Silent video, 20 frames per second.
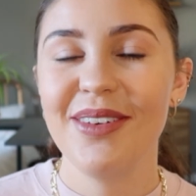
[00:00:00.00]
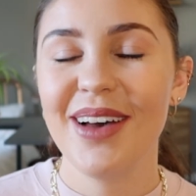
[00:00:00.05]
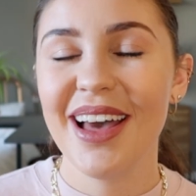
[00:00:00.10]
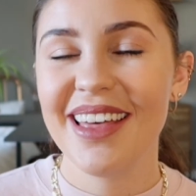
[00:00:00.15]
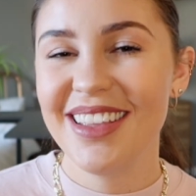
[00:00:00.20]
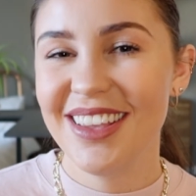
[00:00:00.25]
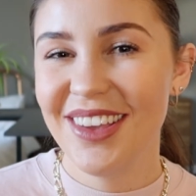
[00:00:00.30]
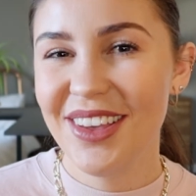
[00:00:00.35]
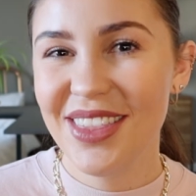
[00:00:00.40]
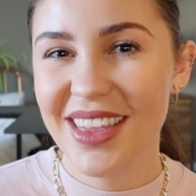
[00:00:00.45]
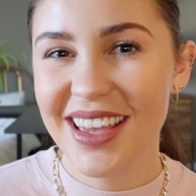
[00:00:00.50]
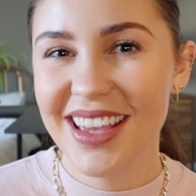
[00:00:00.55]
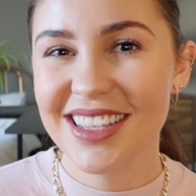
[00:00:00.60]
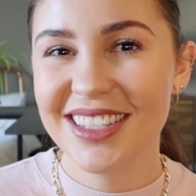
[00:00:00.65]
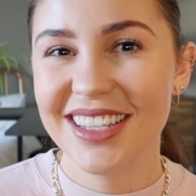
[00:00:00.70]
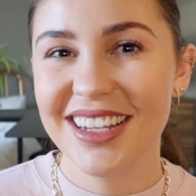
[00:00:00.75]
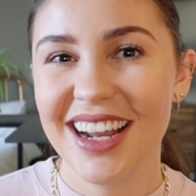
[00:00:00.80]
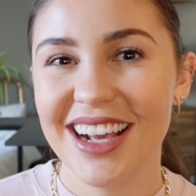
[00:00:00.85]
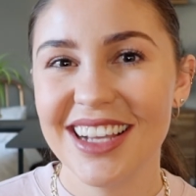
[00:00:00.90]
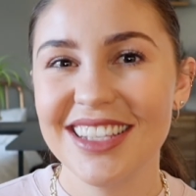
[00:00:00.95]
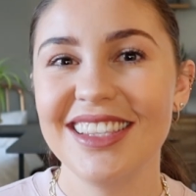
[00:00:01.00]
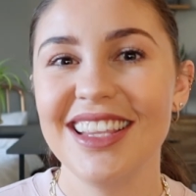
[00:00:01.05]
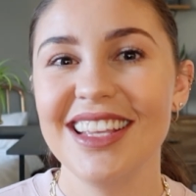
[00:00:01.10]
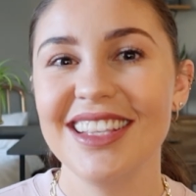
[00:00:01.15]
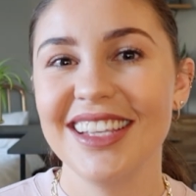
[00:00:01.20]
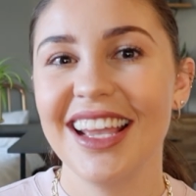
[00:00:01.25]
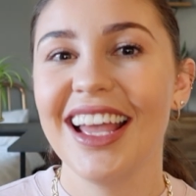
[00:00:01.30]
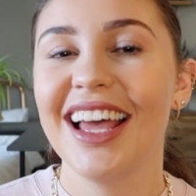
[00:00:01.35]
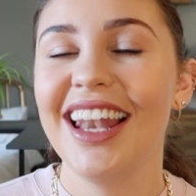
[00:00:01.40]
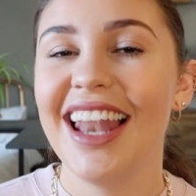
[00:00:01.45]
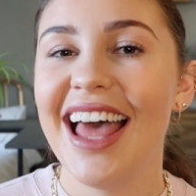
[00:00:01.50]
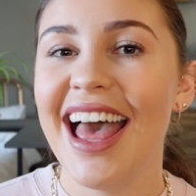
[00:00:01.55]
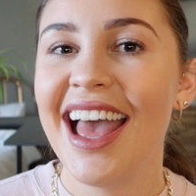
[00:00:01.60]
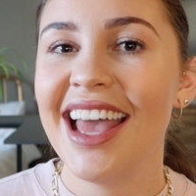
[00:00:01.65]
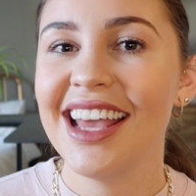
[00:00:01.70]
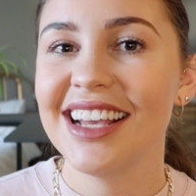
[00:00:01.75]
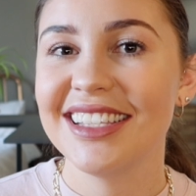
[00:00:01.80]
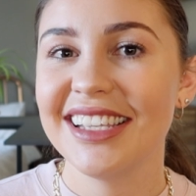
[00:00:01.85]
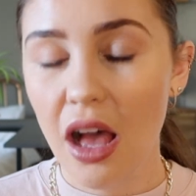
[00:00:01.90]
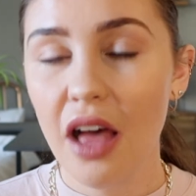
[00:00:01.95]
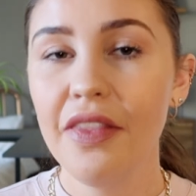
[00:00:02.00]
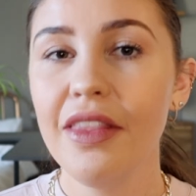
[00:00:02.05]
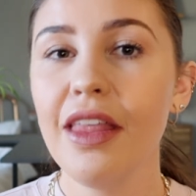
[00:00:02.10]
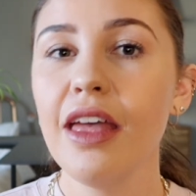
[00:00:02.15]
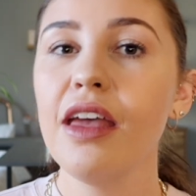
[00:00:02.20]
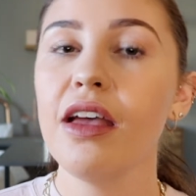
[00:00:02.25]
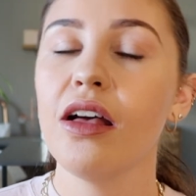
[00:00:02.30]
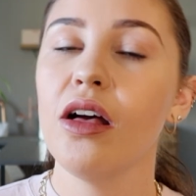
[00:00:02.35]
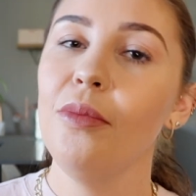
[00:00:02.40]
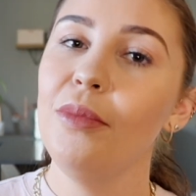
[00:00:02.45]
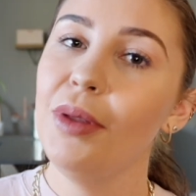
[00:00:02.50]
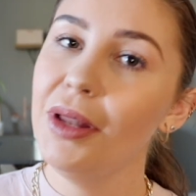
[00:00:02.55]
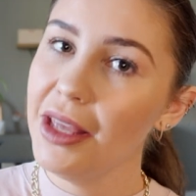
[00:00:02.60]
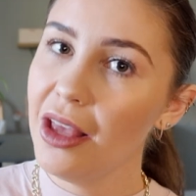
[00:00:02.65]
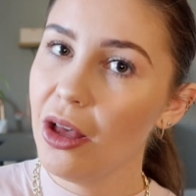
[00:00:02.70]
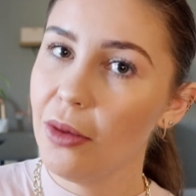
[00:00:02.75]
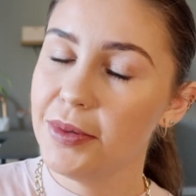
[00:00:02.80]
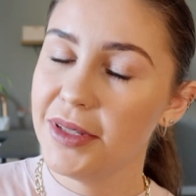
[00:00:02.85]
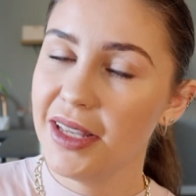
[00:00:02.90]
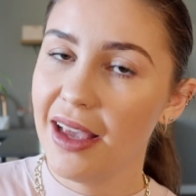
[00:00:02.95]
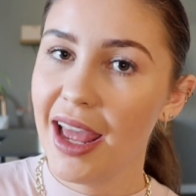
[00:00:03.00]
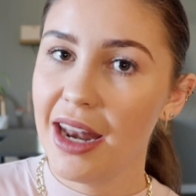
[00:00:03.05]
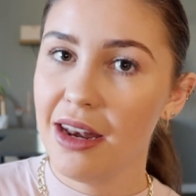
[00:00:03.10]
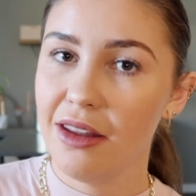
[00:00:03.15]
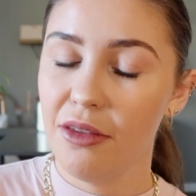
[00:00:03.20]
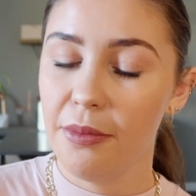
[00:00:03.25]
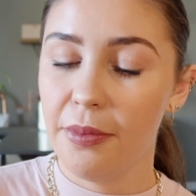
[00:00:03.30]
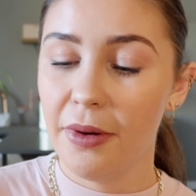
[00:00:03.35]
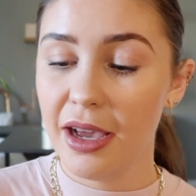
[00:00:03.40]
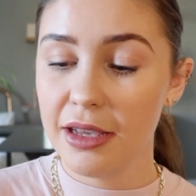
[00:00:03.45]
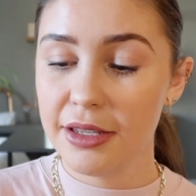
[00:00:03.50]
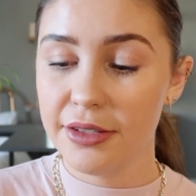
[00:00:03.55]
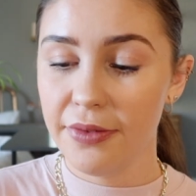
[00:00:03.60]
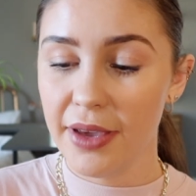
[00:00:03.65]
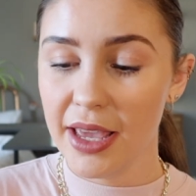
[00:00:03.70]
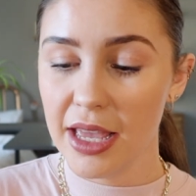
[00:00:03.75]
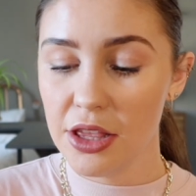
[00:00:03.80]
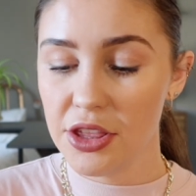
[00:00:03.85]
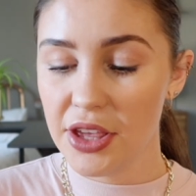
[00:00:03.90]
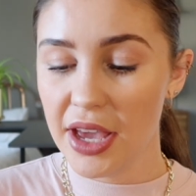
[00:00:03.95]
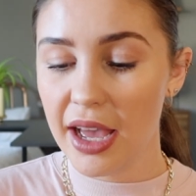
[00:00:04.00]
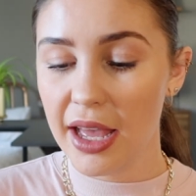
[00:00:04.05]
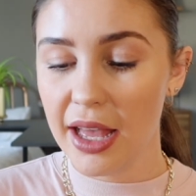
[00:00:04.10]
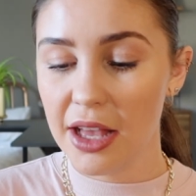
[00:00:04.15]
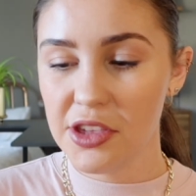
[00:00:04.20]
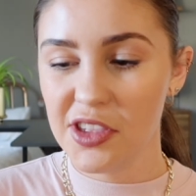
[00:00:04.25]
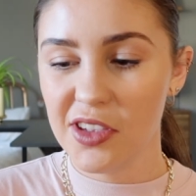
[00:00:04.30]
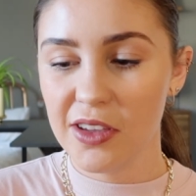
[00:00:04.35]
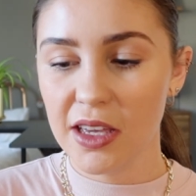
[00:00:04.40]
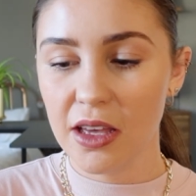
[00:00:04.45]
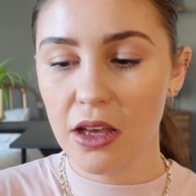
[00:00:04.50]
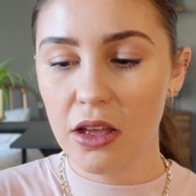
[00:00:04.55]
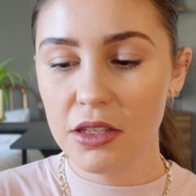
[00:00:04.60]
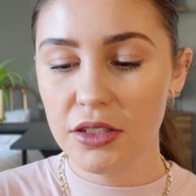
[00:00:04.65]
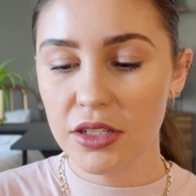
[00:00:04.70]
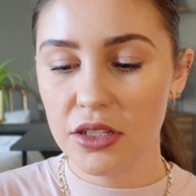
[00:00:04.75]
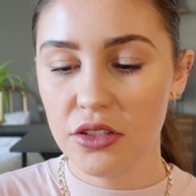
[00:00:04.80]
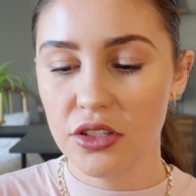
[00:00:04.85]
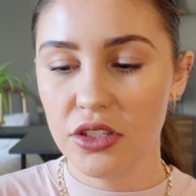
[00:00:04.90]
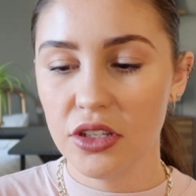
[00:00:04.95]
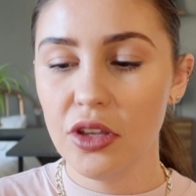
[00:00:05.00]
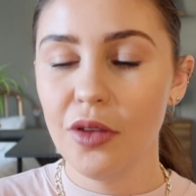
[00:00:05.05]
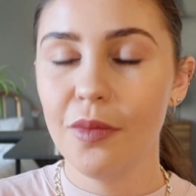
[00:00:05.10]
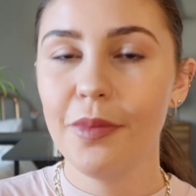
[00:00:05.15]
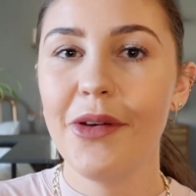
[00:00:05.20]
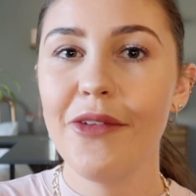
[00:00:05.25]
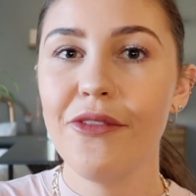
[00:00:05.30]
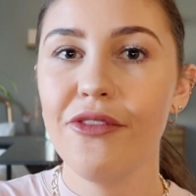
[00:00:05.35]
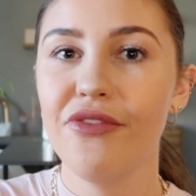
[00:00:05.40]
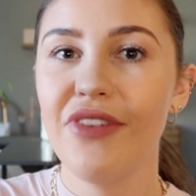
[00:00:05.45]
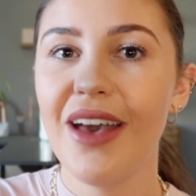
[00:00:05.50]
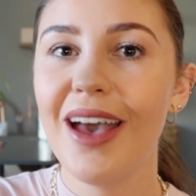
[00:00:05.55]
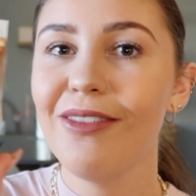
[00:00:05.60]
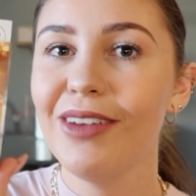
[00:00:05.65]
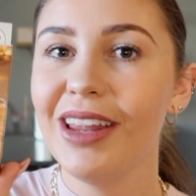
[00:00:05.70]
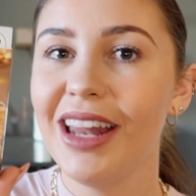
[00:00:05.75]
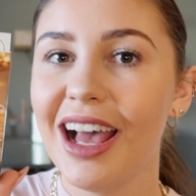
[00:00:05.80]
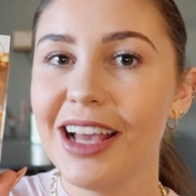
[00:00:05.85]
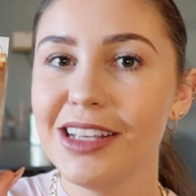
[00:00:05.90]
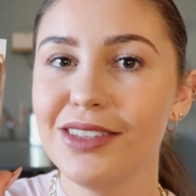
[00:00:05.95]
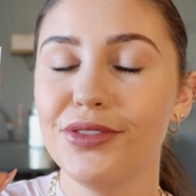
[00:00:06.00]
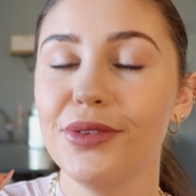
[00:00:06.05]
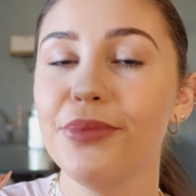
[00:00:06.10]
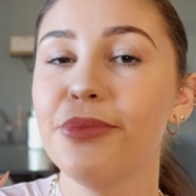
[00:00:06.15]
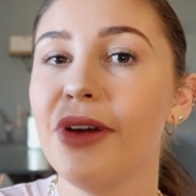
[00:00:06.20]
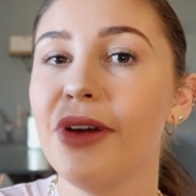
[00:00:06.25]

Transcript: But I do think it's a nice thing to collect. On the complete opposite end of the price range, I actually got some fairy lights from